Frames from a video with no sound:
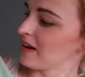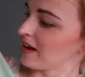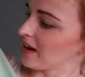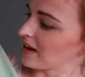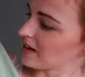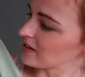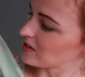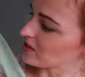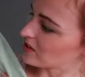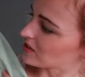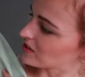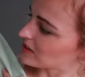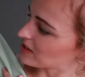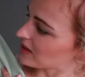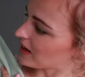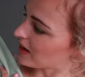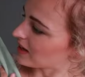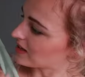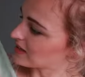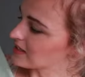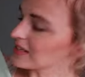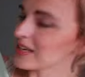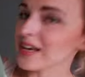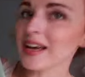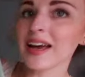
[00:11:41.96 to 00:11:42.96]
And it just
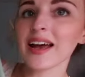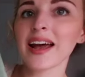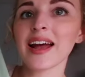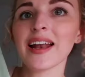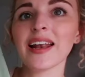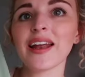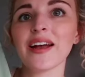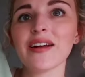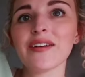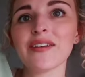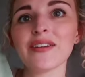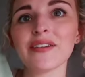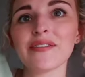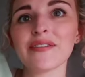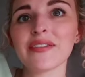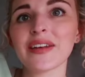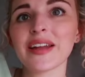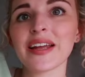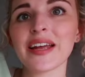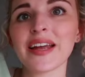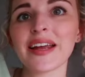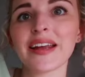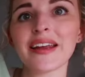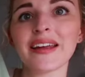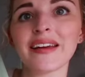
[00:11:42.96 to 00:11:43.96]
says, hello,
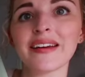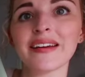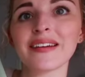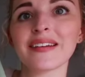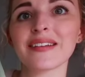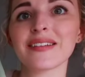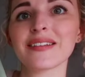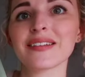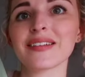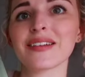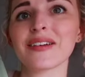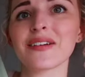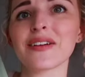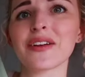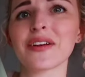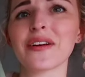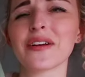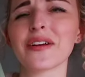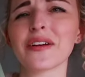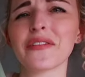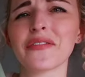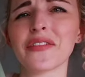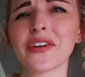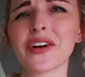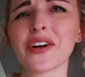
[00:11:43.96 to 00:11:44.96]
lovely. So cute,
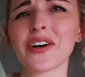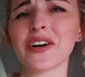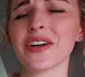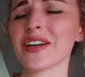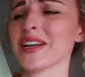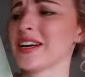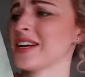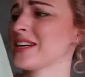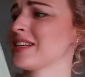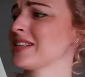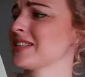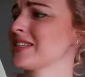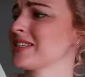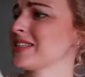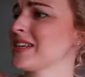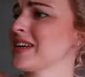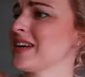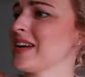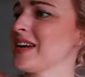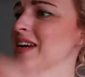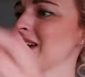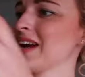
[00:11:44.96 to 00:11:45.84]
I love the colors.